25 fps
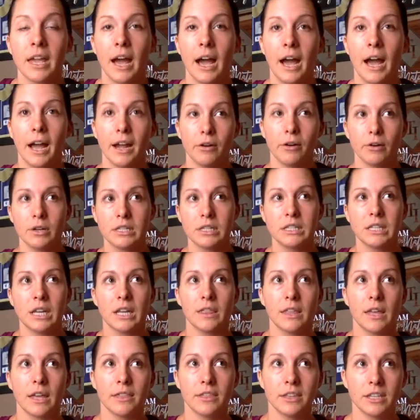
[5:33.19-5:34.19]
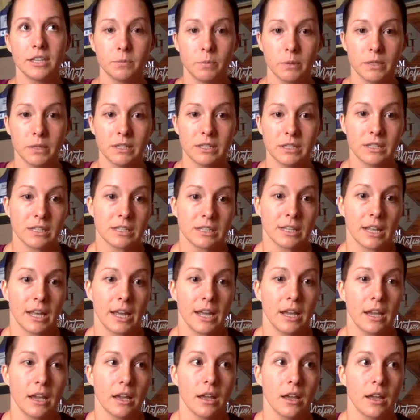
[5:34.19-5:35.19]
I always say that this business is
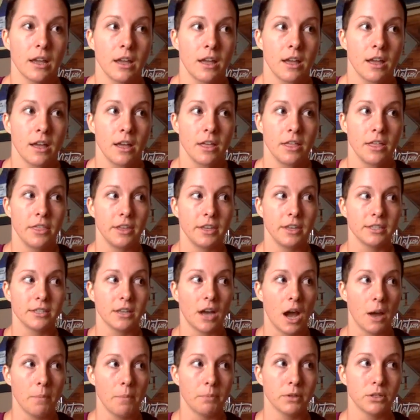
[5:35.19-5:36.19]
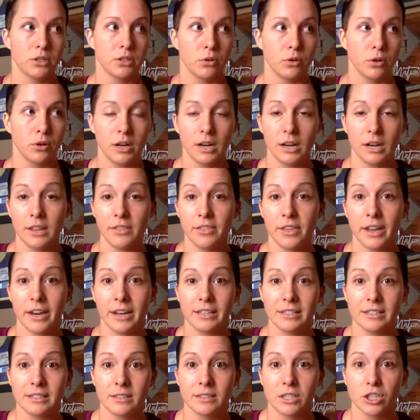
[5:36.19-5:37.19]
like this opportunity that
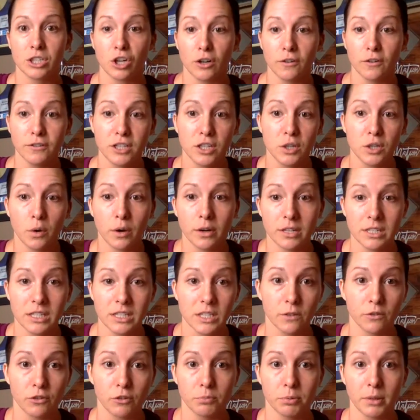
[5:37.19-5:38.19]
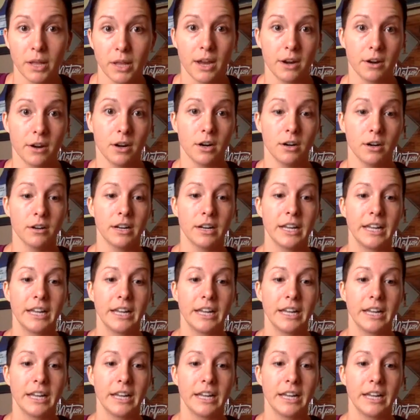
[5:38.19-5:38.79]
is served to you on a silver platter.